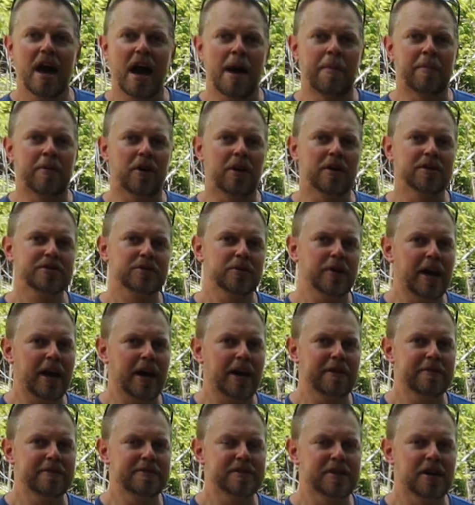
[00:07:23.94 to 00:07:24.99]
I'm gonna also
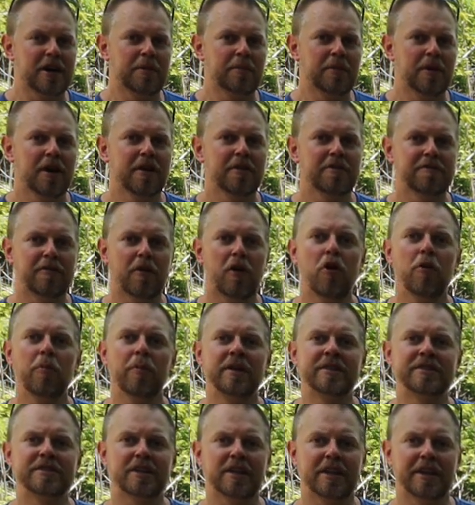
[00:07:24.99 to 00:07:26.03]
have some foam
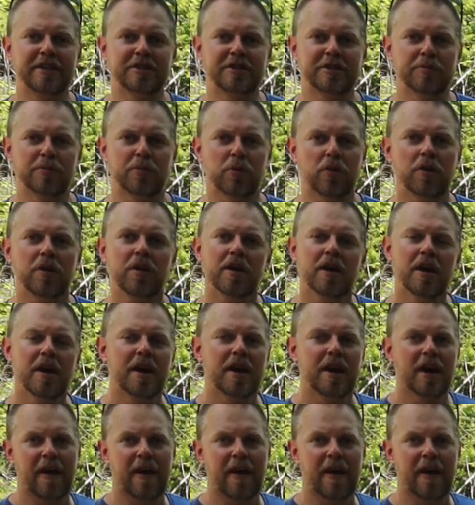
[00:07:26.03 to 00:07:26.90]
insulation board